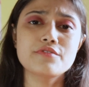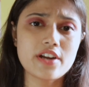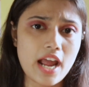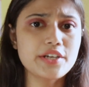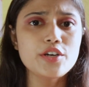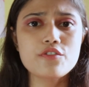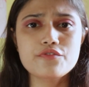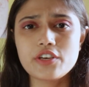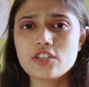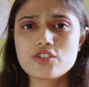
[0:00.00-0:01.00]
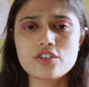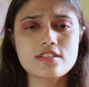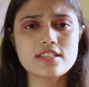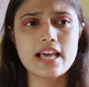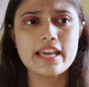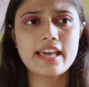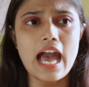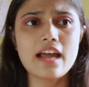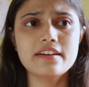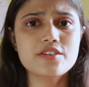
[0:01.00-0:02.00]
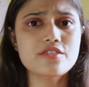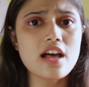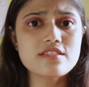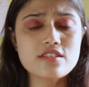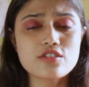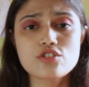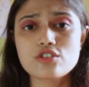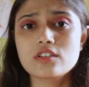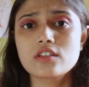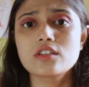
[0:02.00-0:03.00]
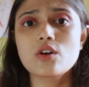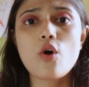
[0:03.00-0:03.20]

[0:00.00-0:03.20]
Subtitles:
variety of features like adding transition,